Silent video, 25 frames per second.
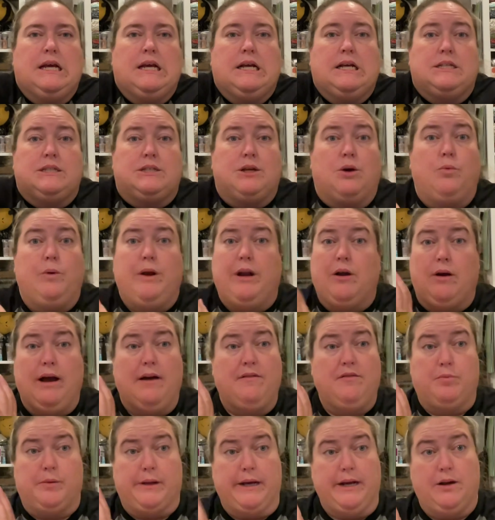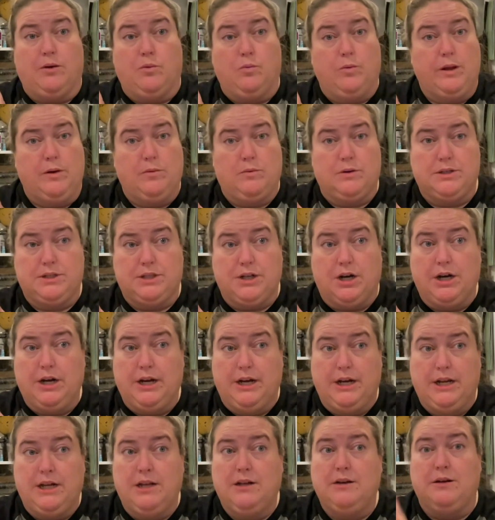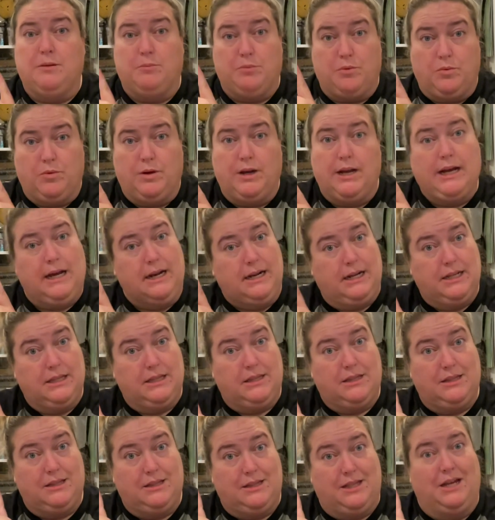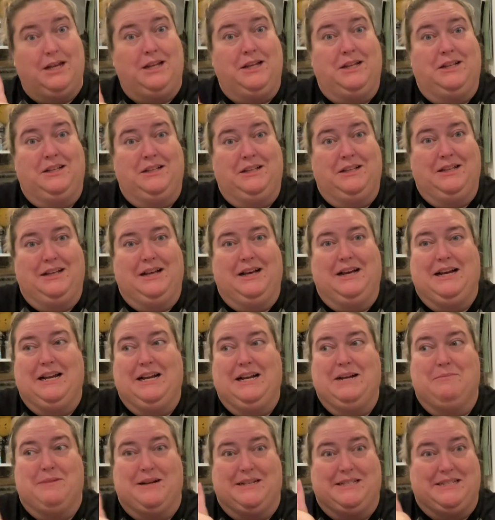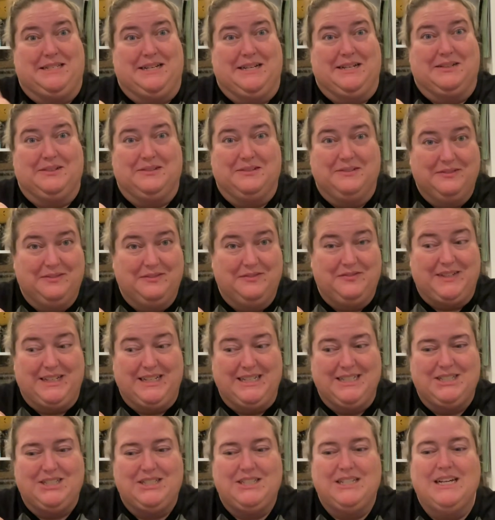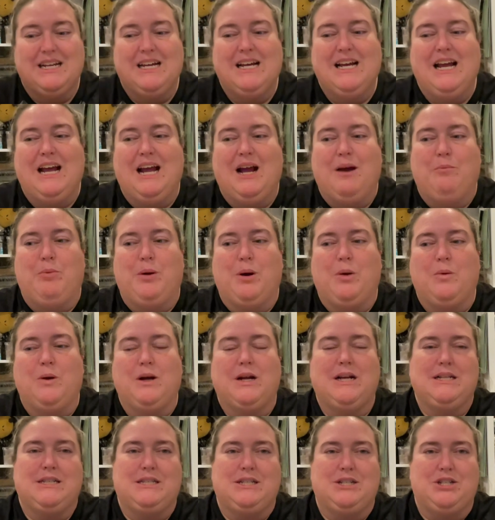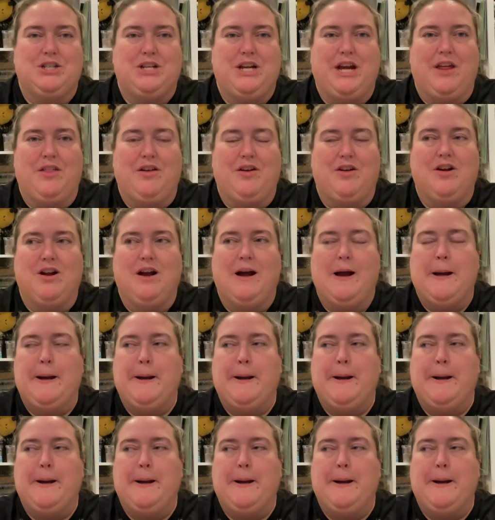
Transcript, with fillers: So we don't have a plan on when we're starting it. Number one, I gotta get, I gotta get my snail finished, but we're going to stitch together.